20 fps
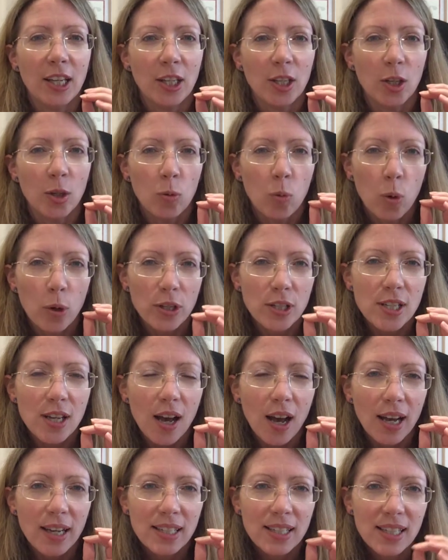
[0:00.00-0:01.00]
You want
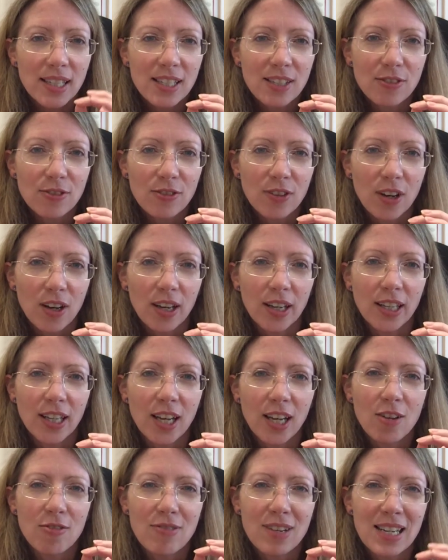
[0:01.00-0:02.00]
to identify
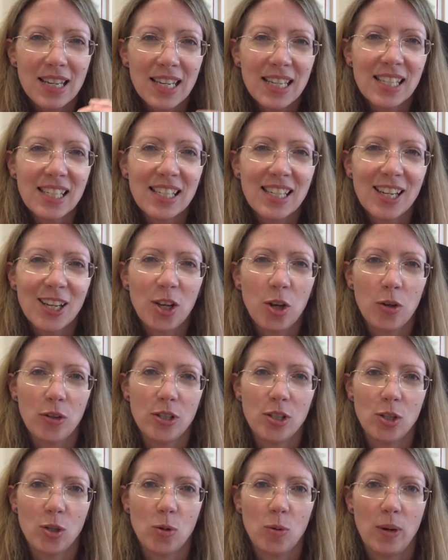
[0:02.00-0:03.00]
a realistic
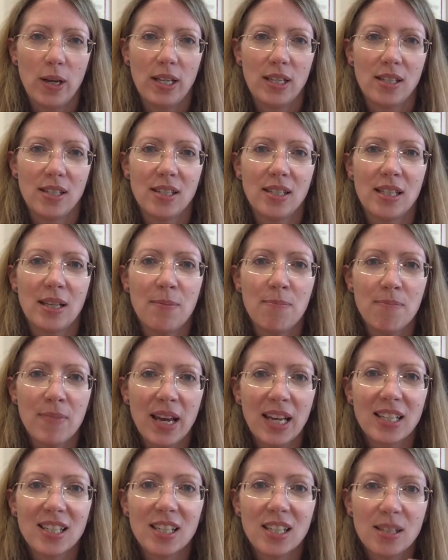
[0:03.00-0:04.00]
consequence that
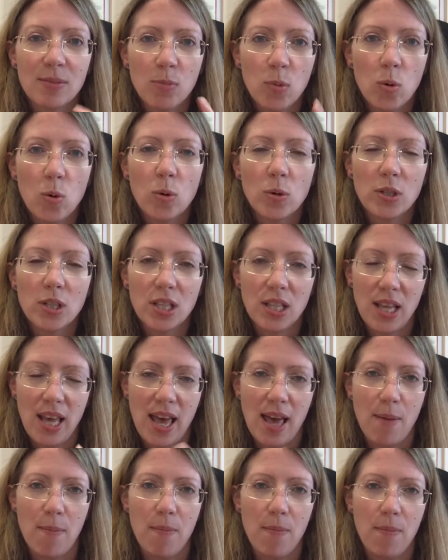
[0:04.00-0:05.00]
matters more to
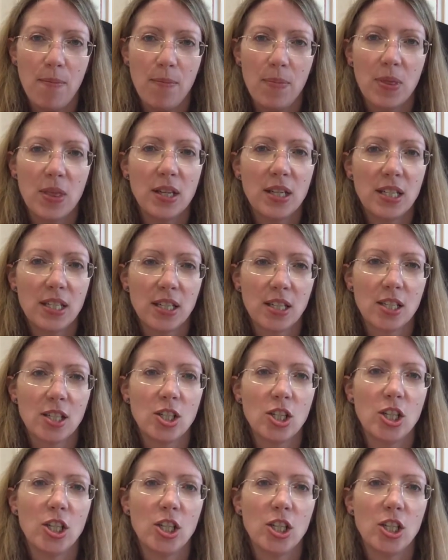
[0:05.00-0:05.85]
them than it does to